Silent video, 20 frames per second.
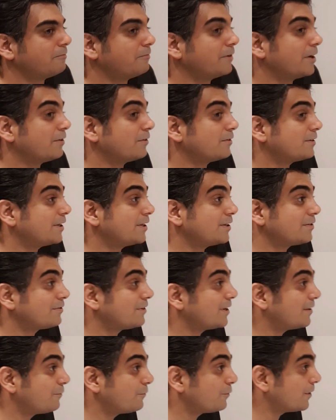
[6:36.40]
where you see
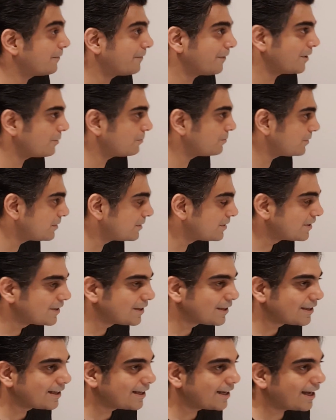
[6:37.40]
street food available,
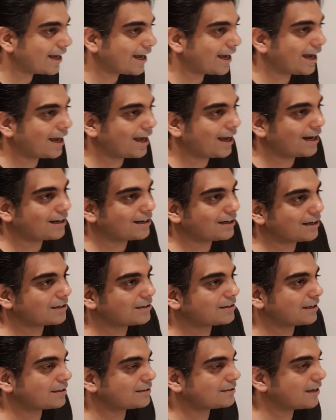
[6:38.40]
and
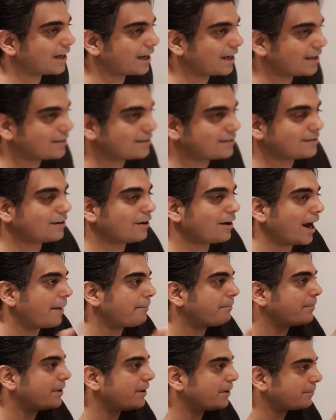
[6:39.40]
it's
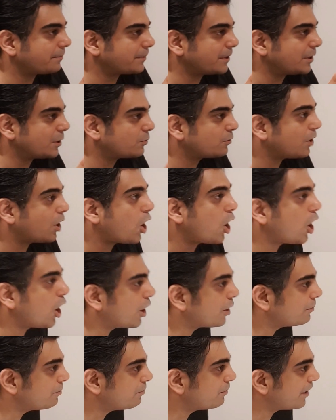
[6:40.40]
wrapped up into a
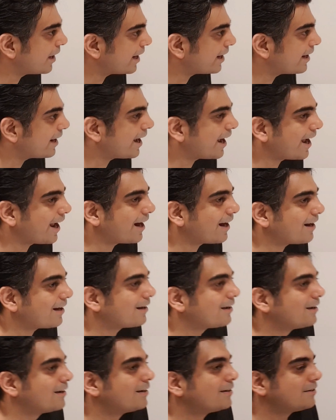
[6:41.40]
hot bread and
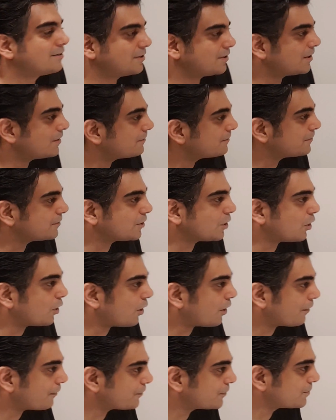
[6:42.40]
served with a
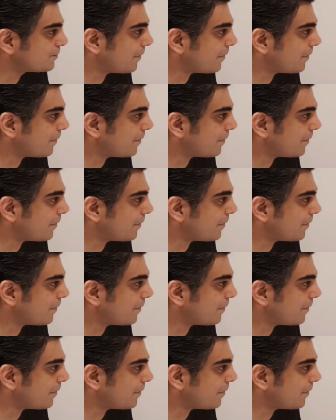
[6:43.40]
lot of